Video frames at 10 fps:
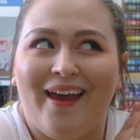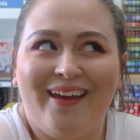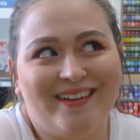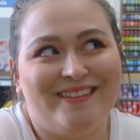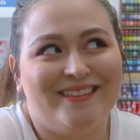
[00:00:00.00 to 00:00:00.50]

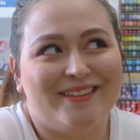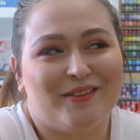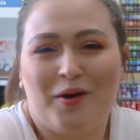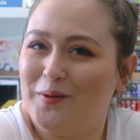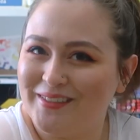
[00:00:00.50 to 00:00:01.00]
And
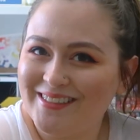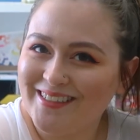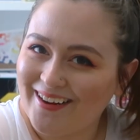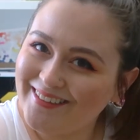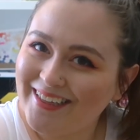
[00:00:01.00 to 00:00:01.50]

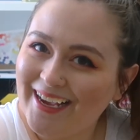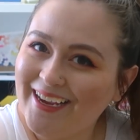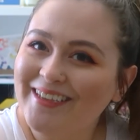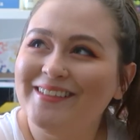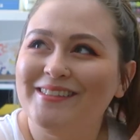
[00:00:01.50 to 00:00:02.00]

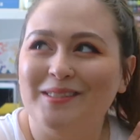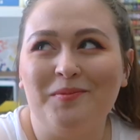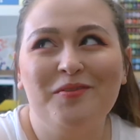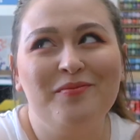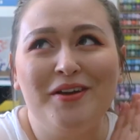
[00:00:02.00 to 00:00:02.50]
coincidentally,
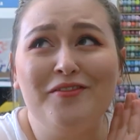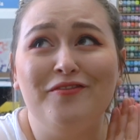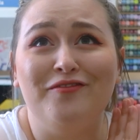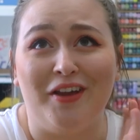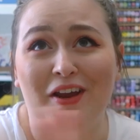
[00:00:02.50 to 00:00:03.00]
some of my
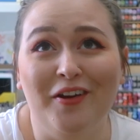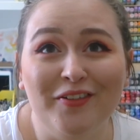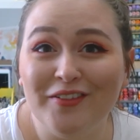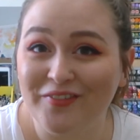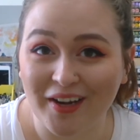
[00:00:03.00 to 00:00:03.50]

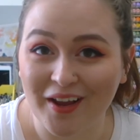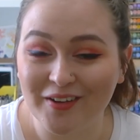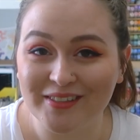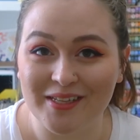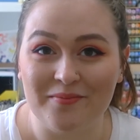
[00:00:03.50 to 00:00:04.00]
favorite
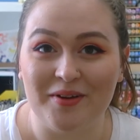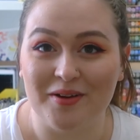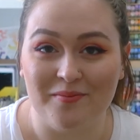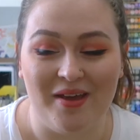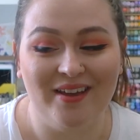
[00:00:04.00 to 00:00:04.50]
videos that
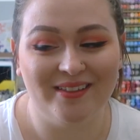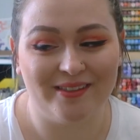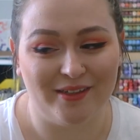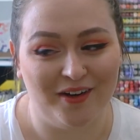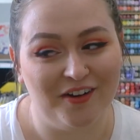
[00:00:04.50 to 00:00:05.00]
Mira makes
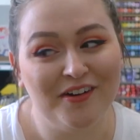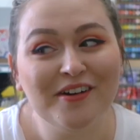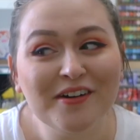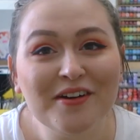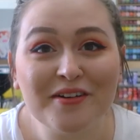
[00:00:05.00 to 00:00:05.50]

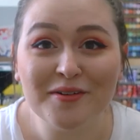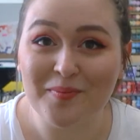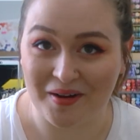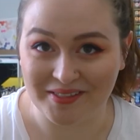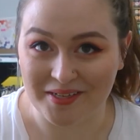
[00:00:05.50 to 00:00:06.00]
are her
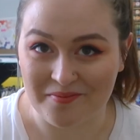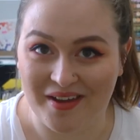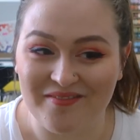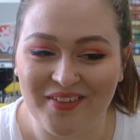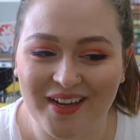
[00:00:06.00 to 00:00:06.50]
Posca
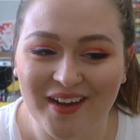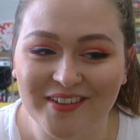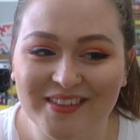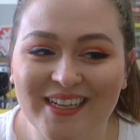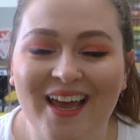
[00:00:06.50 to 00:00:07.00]
pen videos.